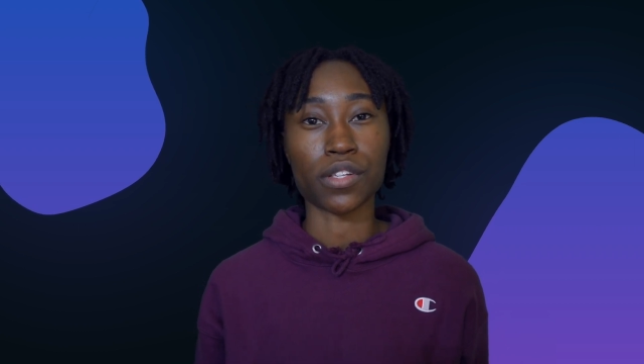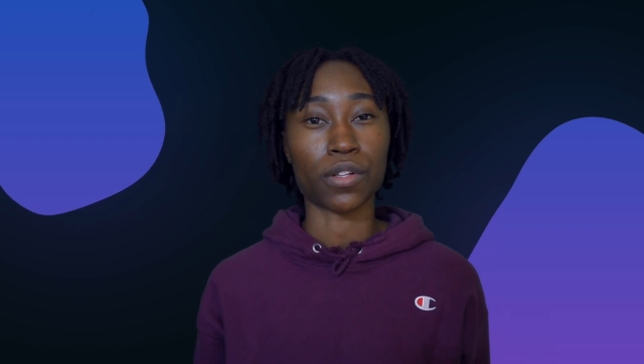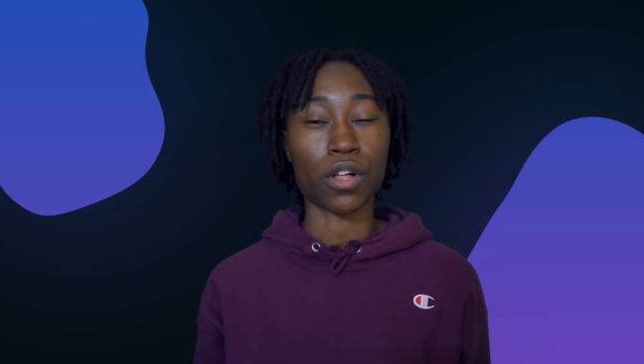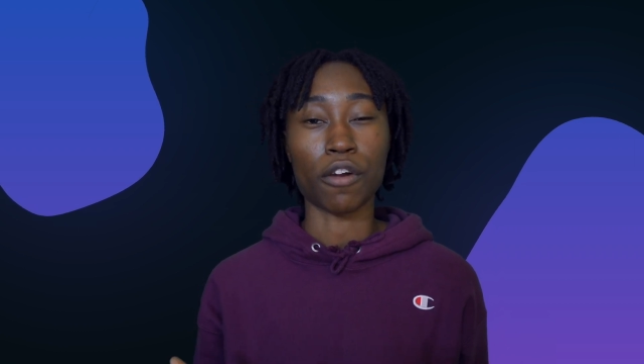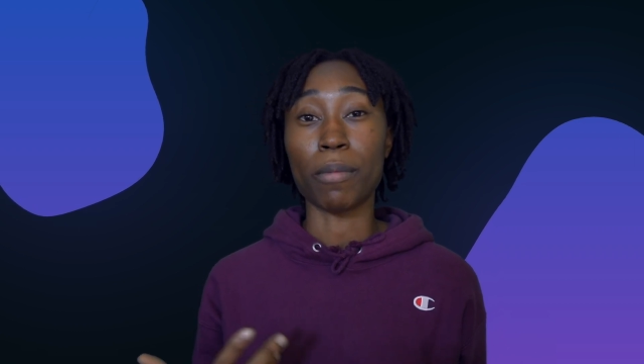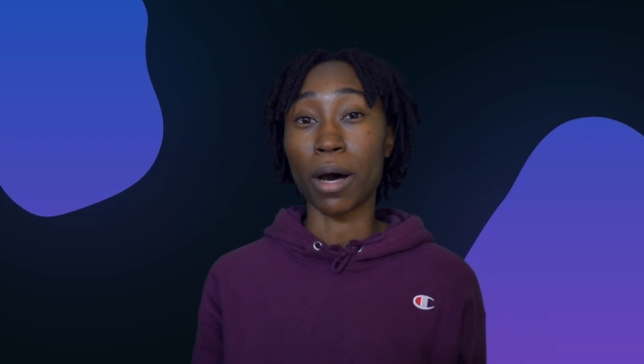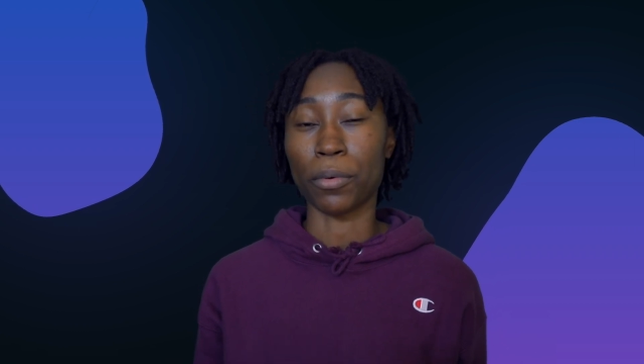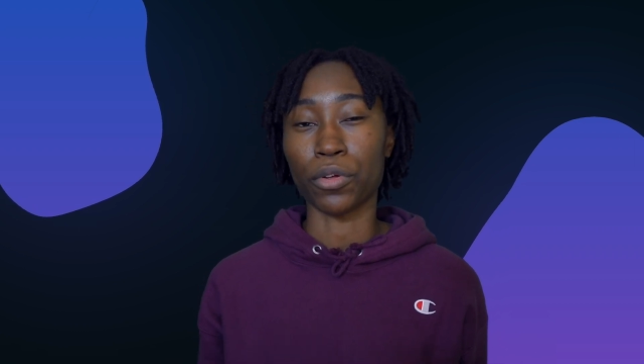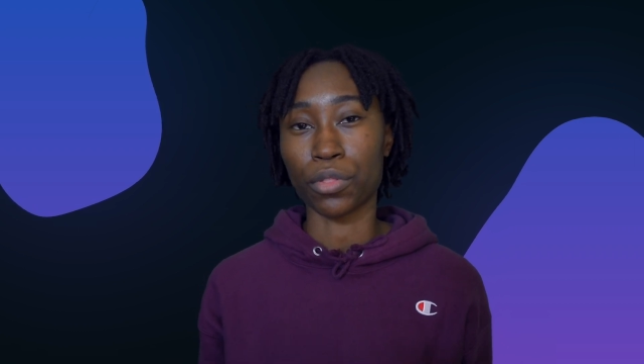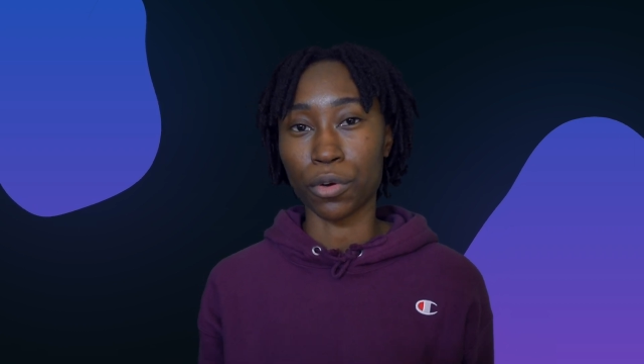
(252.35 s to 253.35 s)
lot of
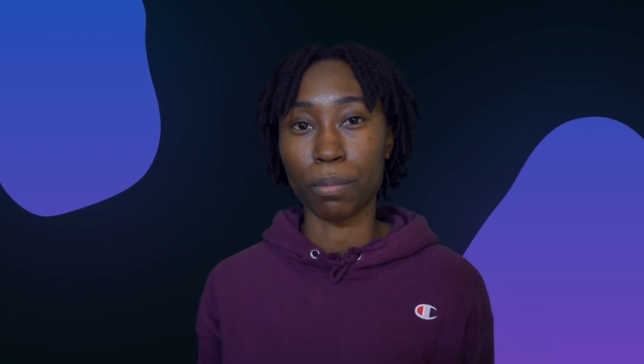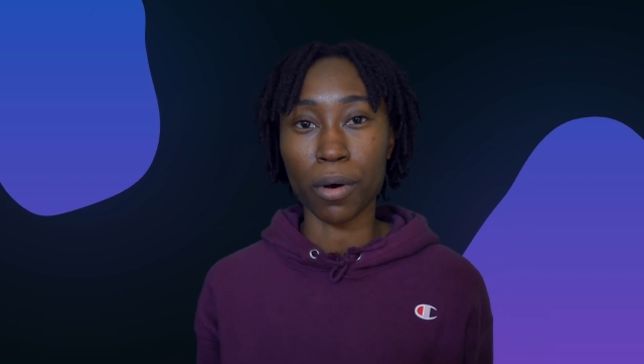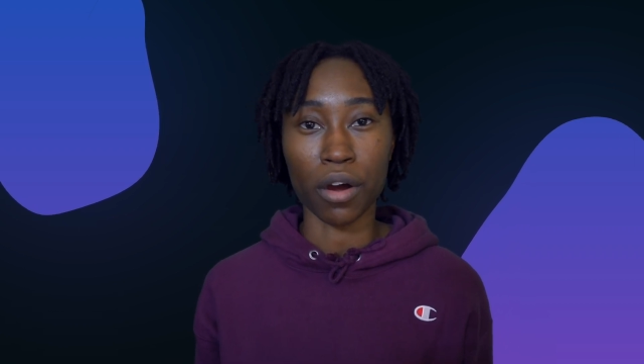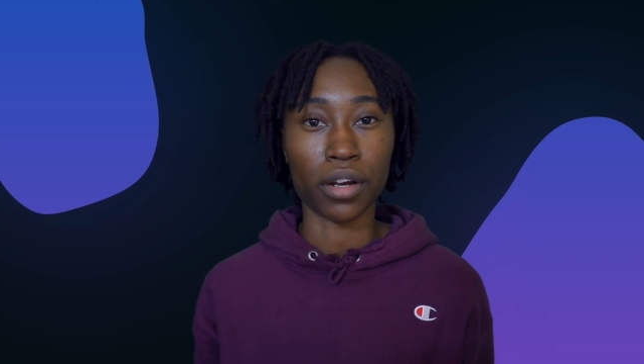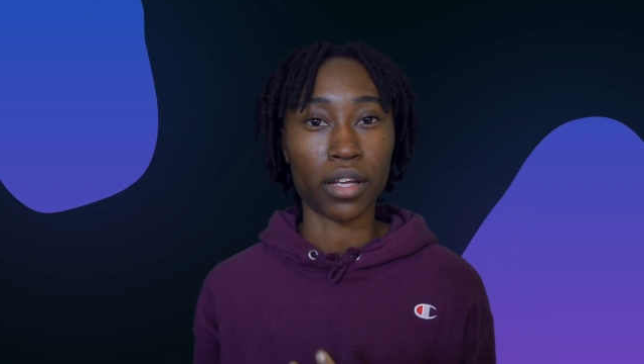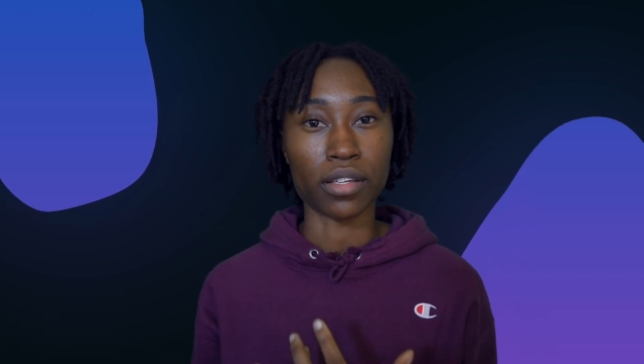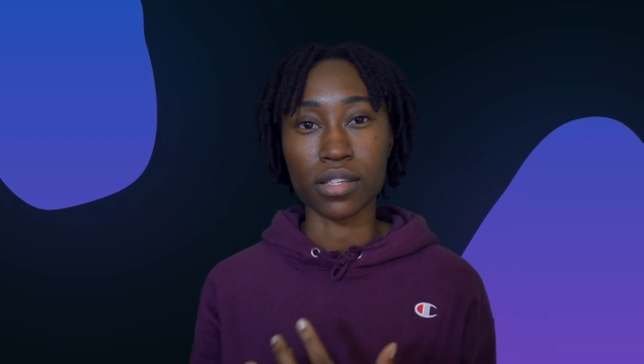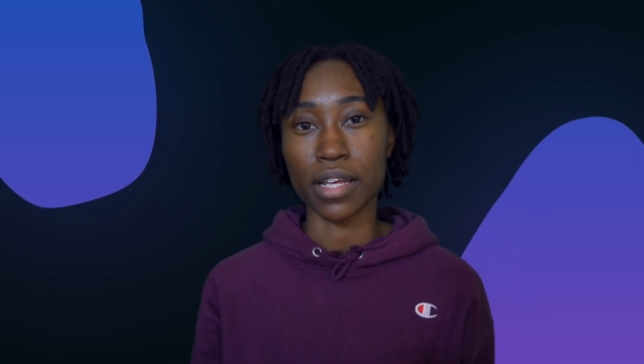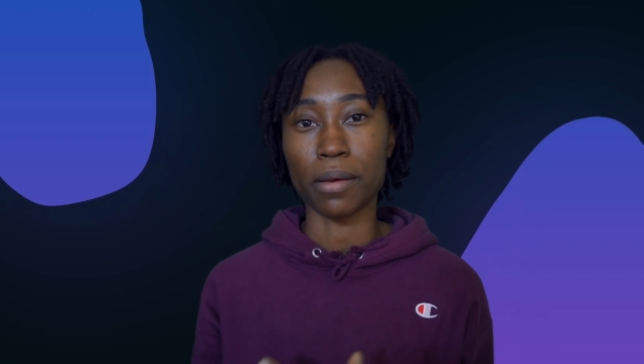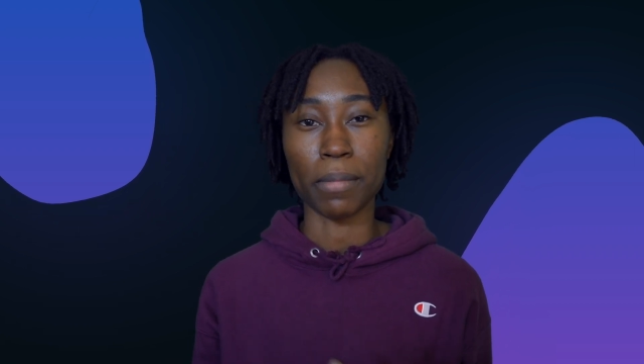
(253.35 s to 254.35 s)
popular third-party
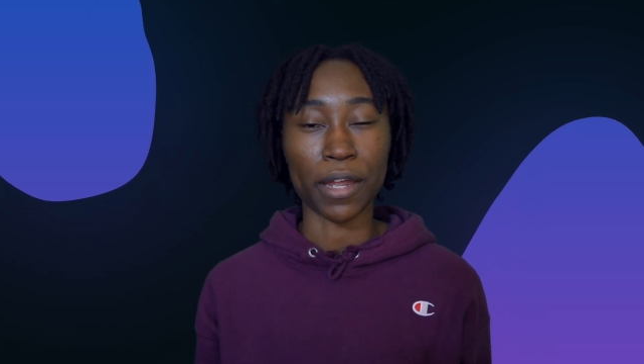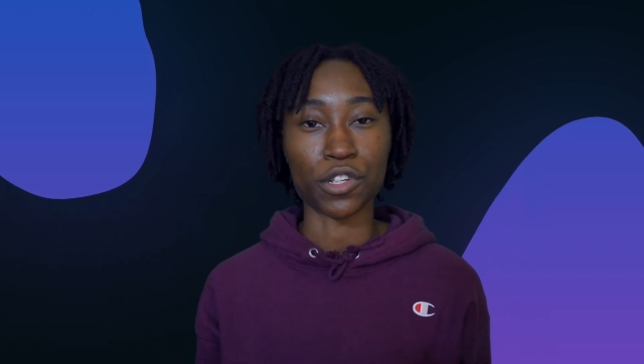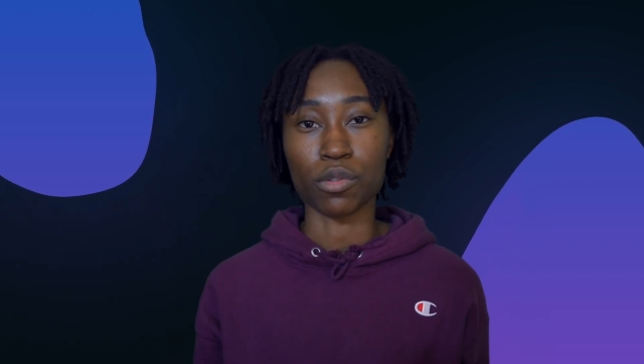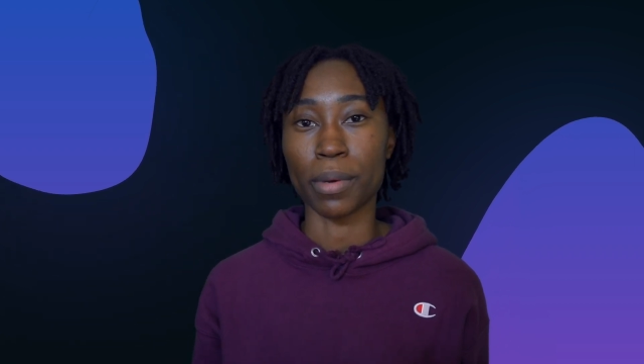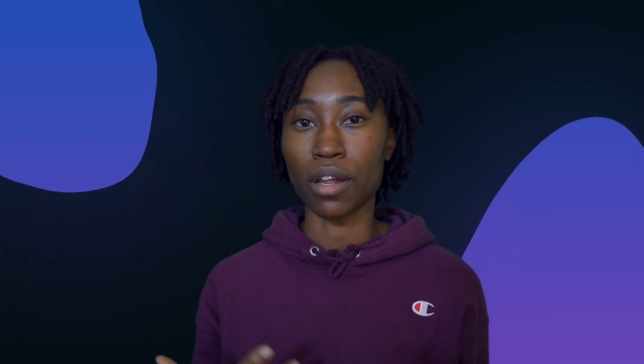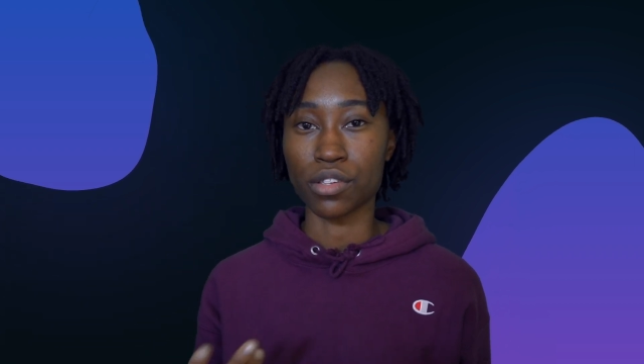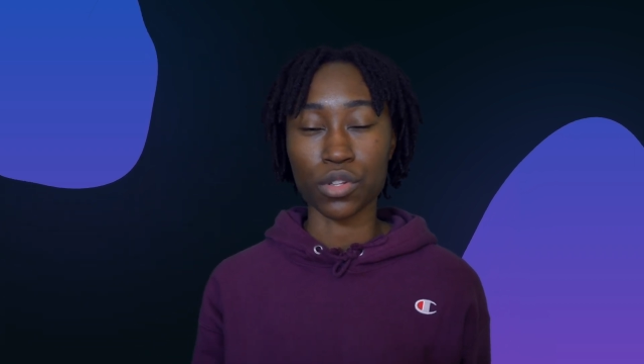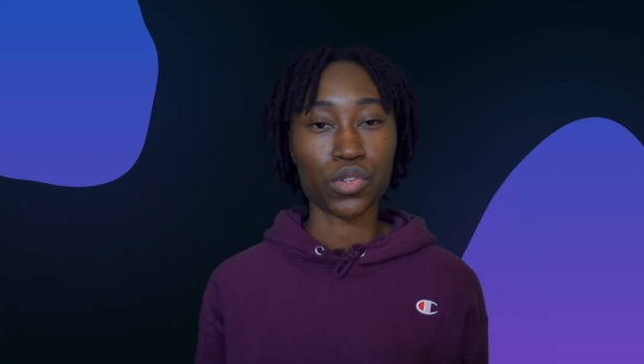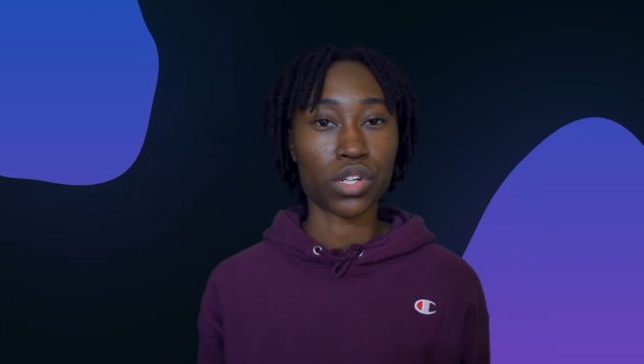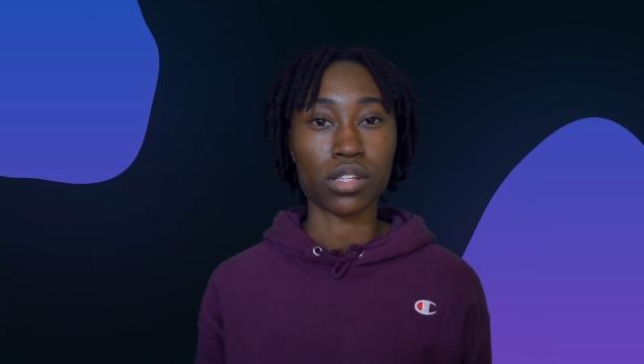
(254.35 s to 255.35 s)
state management
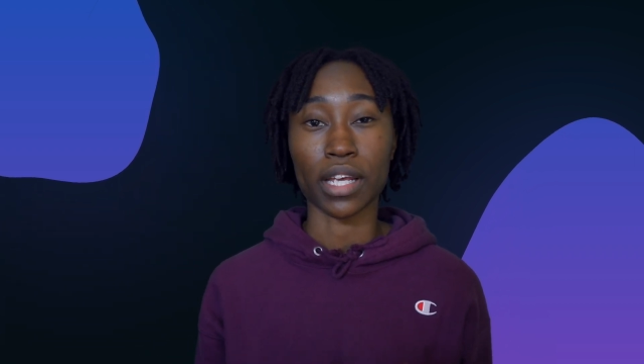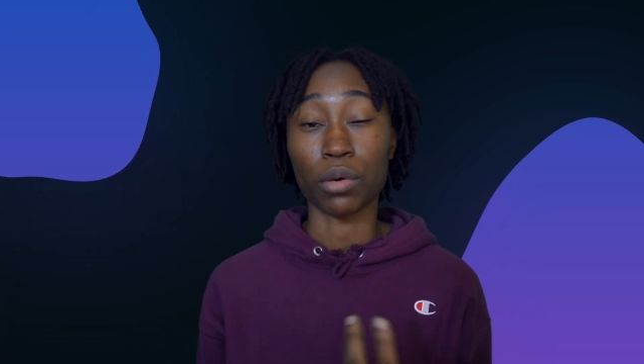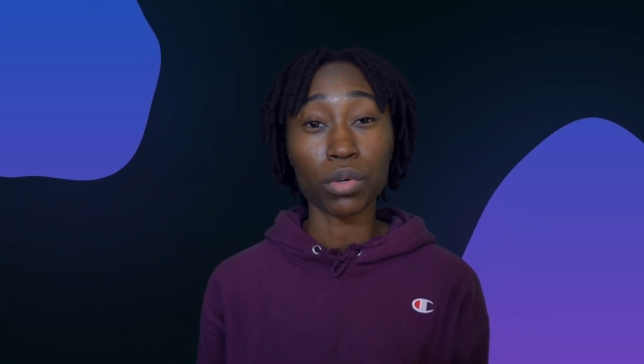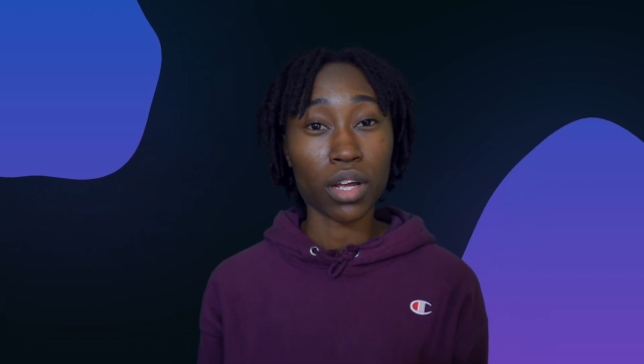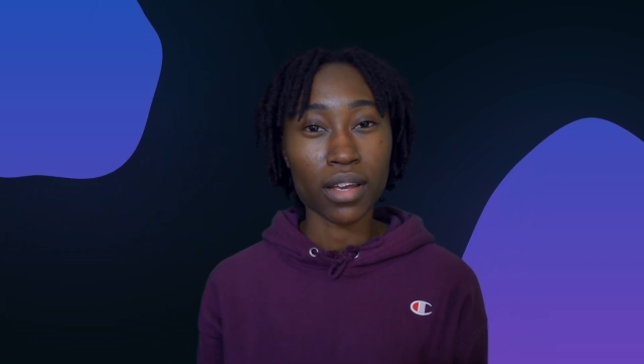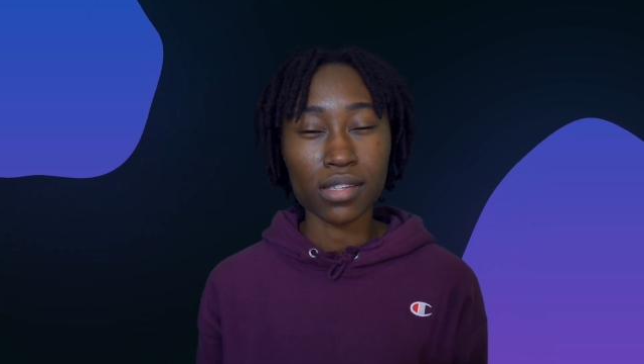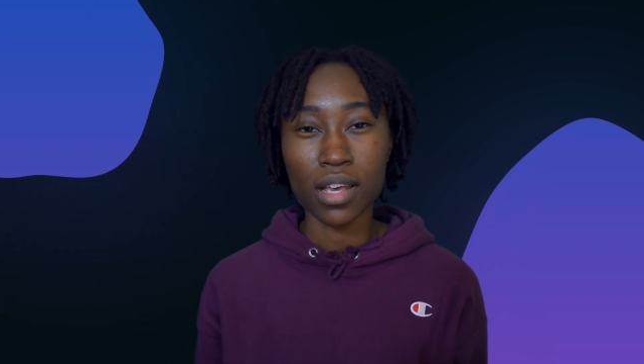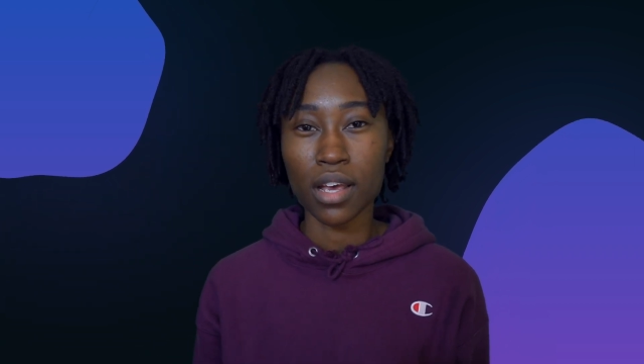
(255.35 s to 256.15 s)
solutions like Redux